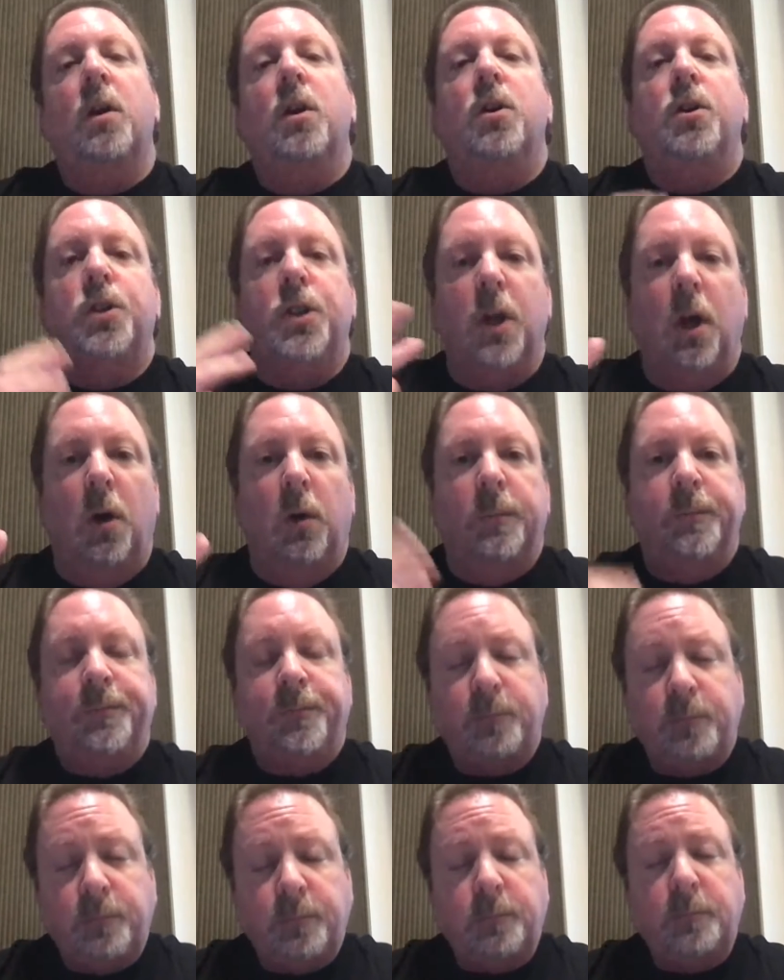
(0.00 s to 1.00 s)
So
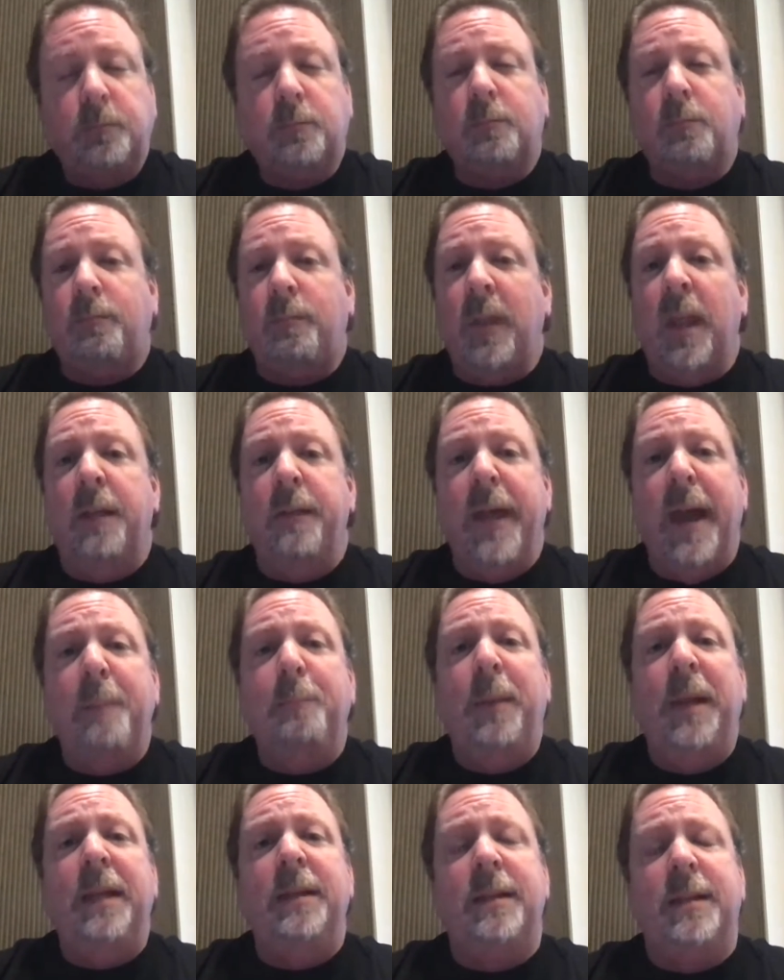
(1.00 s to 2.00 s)
that
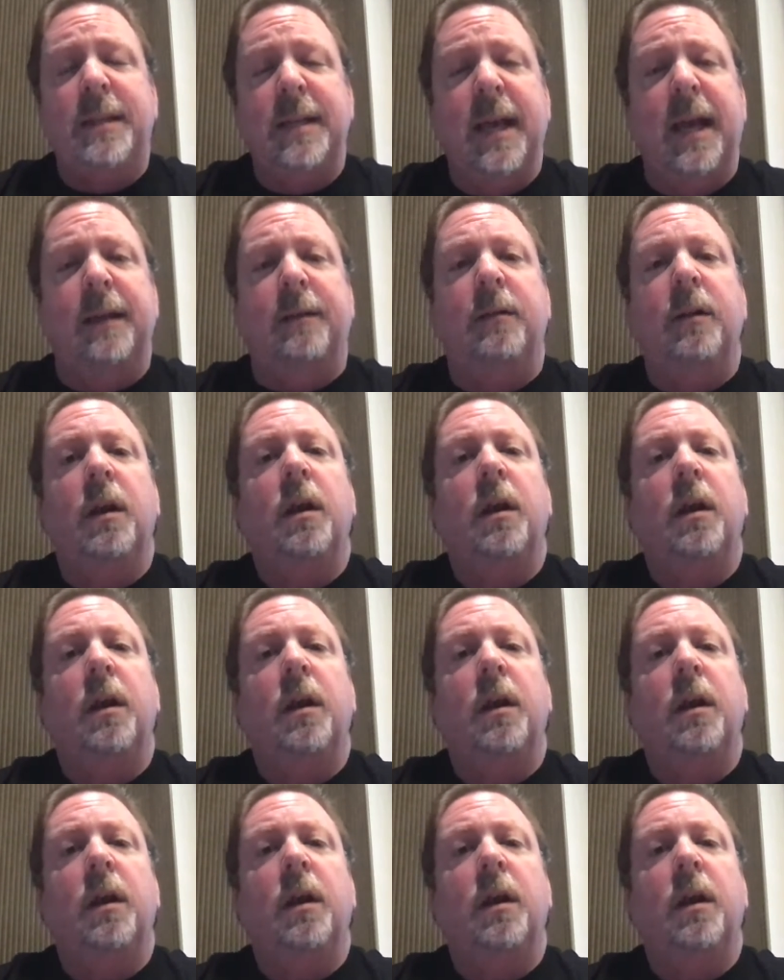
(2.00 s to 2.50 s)
being said,